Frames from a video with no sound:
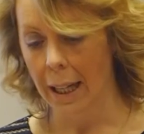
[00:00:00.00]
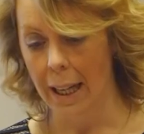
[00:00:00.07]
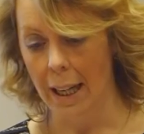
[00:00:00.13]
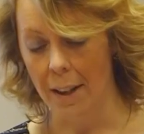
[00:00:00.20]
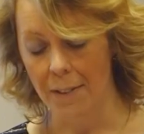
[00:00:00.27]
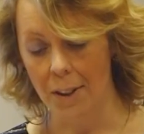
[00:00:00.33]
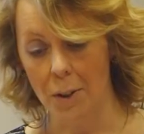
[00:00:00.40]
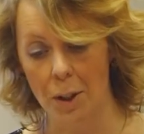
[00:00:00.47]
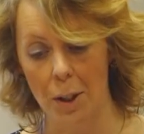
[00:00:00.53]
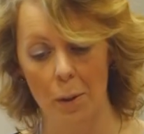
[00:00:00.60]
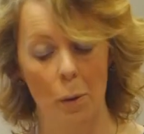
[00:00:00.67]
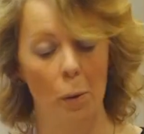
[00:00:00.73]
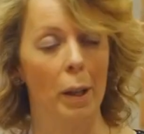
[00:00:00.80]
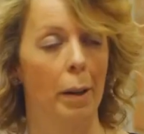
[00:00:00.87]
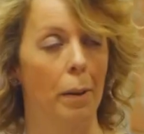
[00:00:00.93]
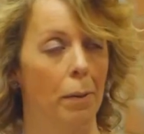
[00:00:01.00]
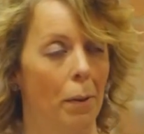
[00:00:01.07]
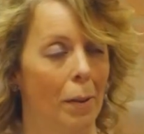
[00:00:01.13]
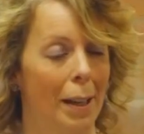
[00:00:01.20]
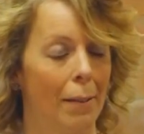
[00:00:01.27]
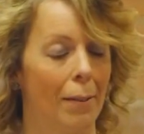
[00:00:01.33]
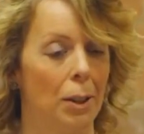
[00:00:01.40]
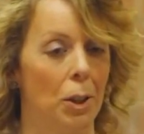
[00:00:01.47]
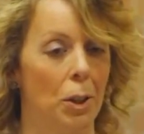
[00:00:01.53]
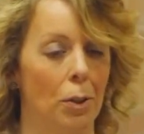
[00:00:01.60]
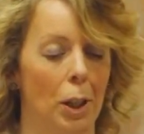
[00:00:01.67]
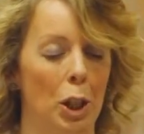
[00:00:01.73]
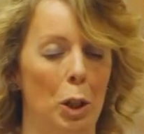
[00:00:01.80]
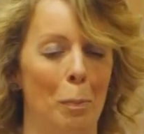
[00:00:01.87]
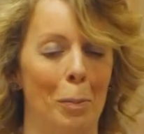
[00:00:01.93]
If you do go through that
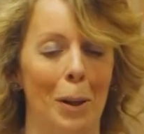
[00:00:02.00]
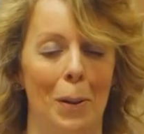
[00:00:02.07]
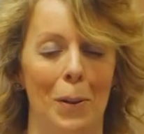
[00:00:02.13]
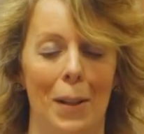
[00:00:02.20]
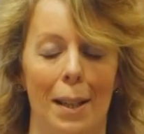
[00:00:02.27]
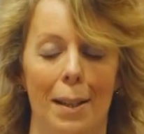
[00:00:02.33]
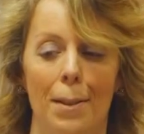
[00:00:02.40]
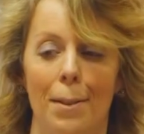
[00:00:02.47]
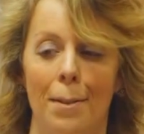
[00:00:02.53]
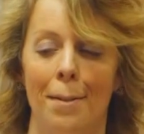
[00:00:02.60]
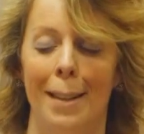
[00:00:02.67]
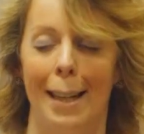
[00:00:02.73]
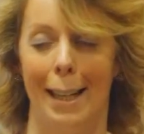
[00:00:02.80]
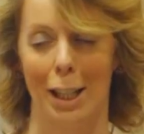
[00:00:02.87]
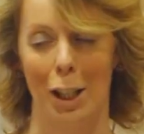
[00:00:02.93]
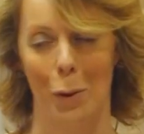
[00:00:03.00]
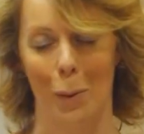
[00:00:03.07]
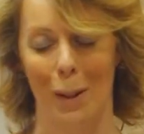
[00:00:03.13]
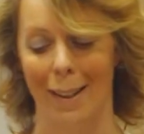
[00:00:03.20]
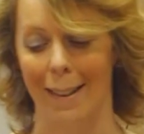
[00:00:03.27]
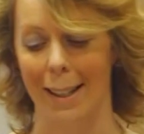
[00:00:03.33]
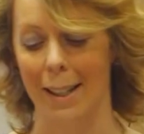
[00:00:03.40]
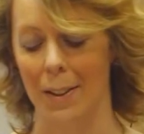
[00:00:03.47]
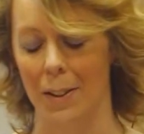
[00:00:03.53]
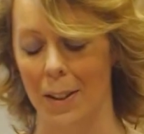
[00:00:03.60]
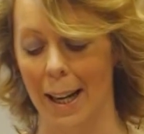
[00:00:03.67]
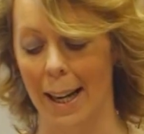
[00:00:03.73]
registration process and you would like us to